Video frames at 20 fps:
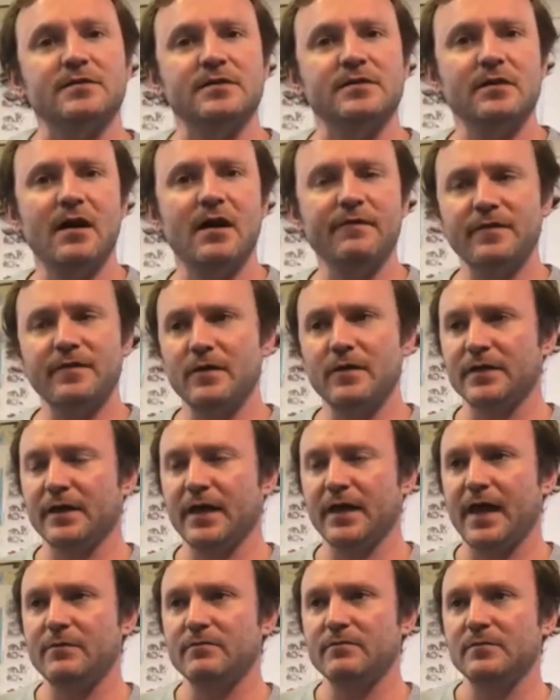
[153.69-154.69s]
So I felt the
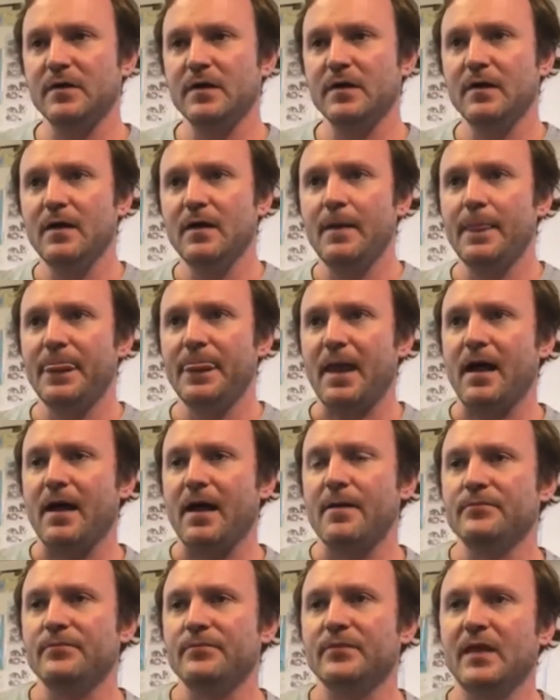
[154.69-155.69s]
game,
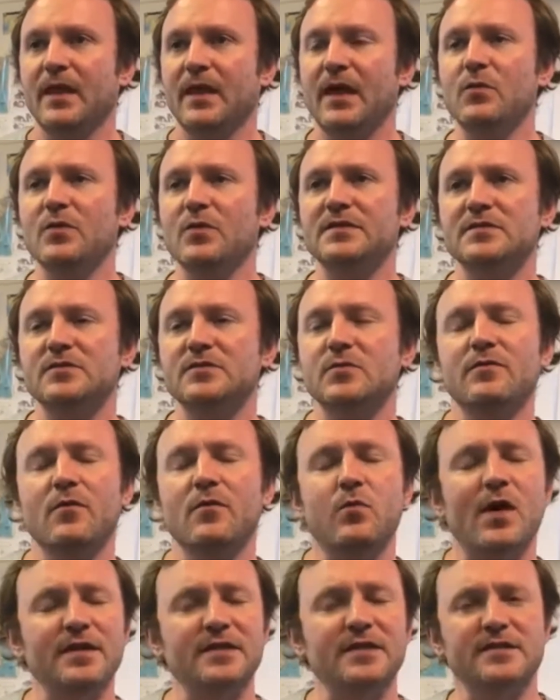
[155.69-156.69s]
it wasn't sort of a
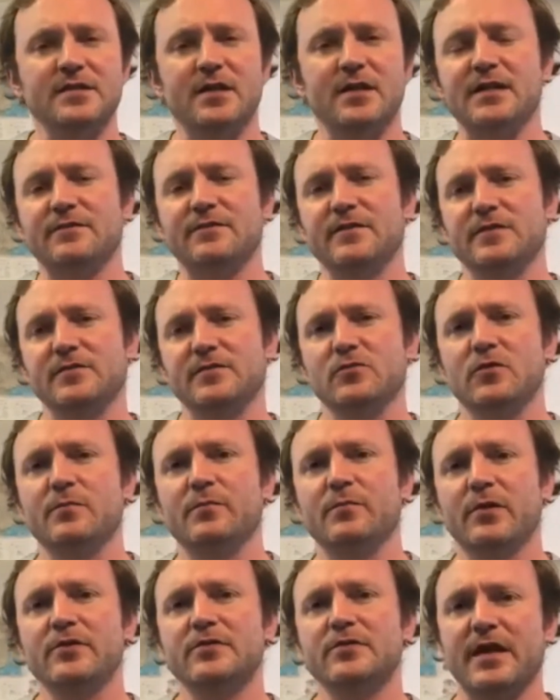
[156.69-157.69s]
one-size-fits-all
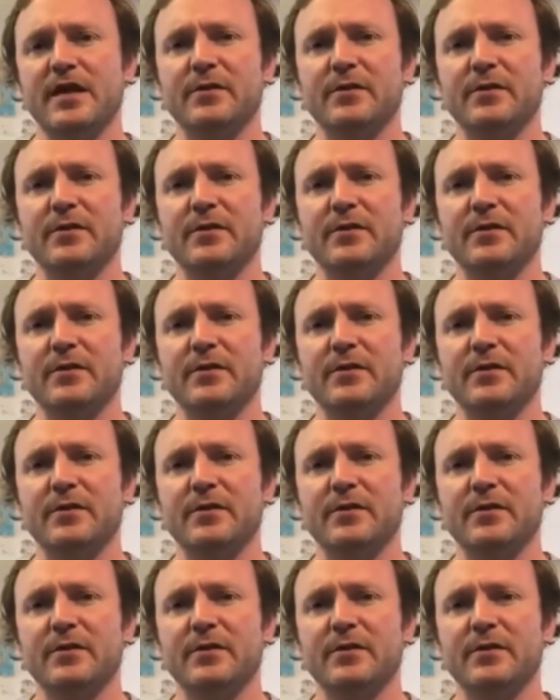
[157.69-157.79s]
approach.